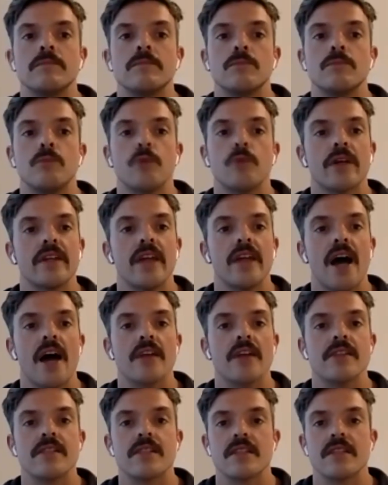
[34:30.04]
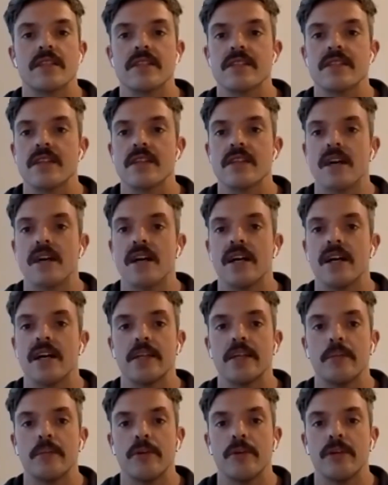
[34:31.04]
Walking the hands to the side of the
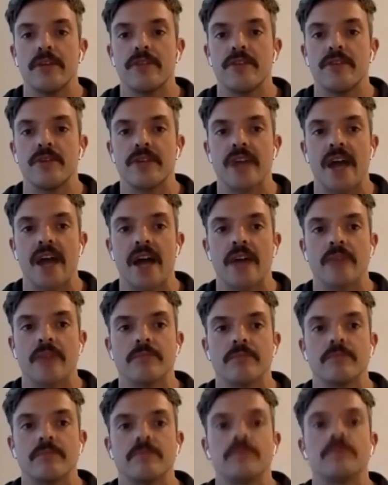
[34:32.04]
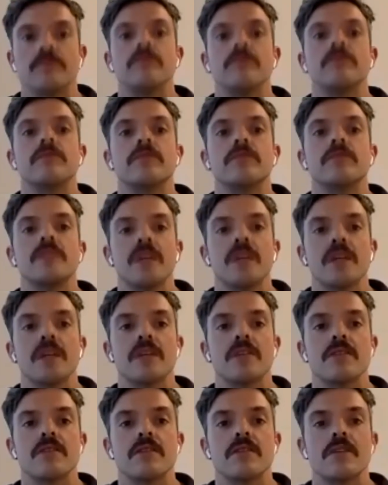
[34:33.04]
body if you can. Nice.
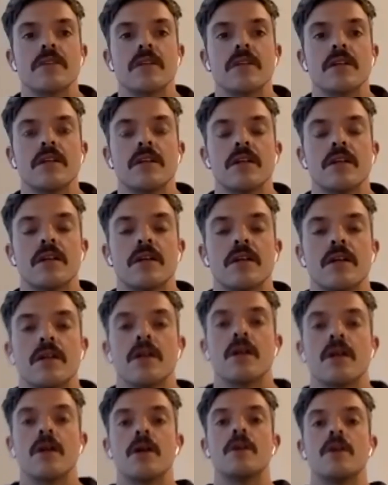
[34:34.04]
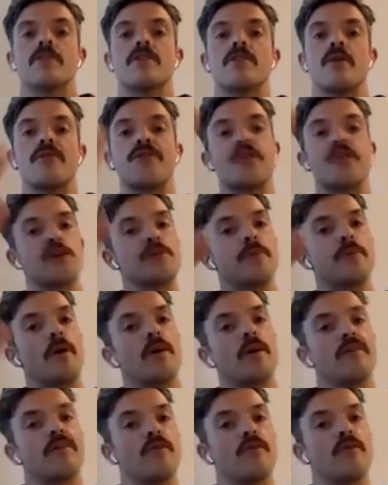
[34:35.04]
So third
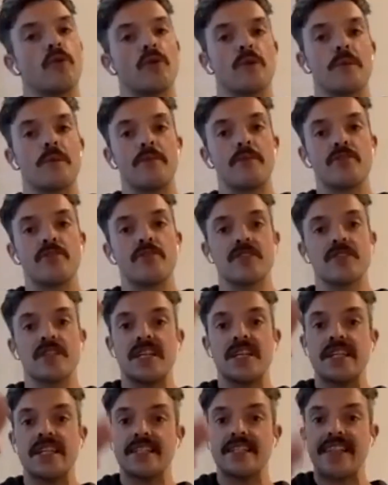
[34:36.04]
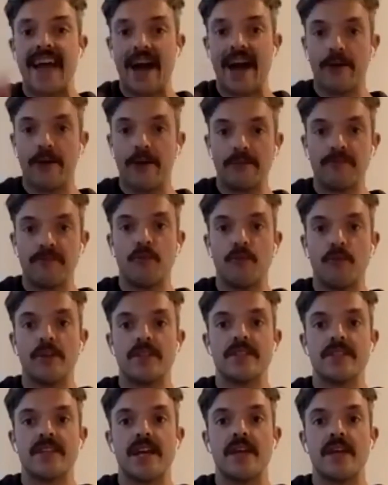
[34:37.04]
part of all, could we push the knees down and forward?
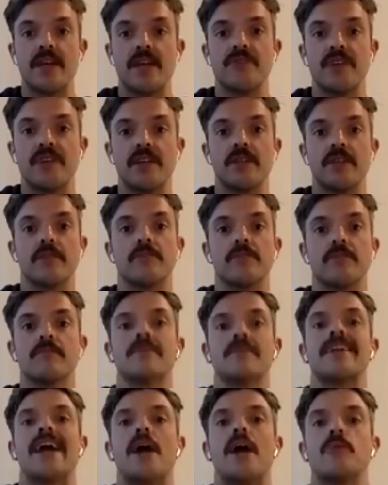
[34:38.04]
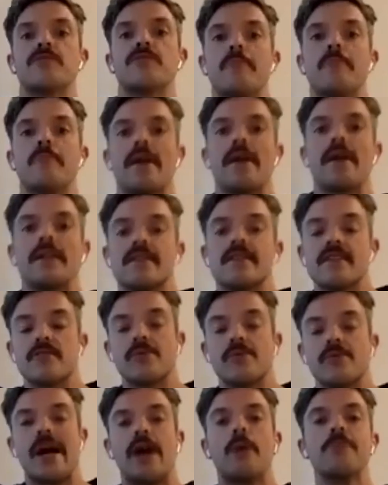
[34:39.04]
Same thing. Counterbalance. This will
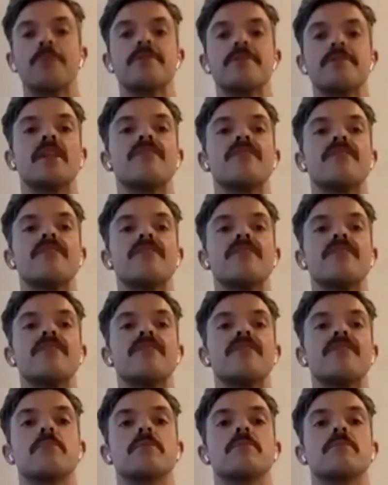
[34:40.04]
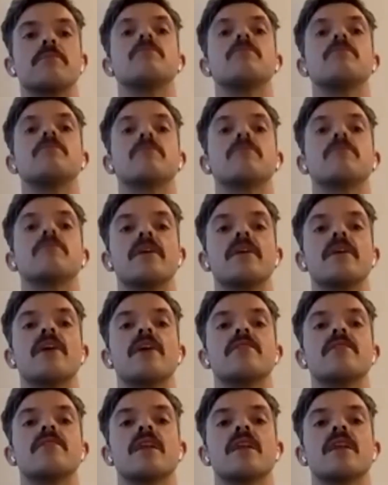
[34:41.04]
help to lift chest up.
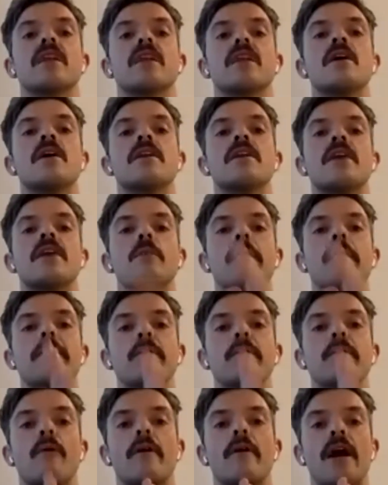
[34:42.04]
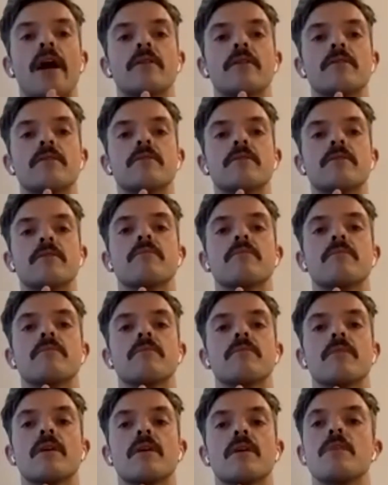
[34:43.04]
Yes, Hannah. Then maybe one hand,
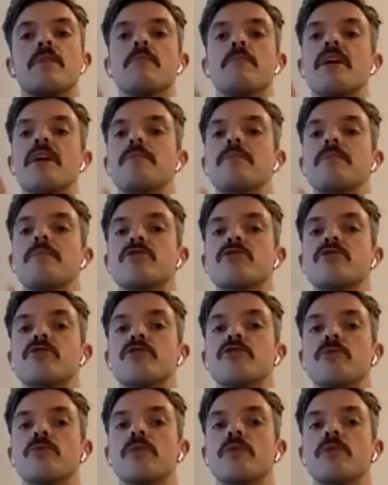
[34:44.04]
maybe two.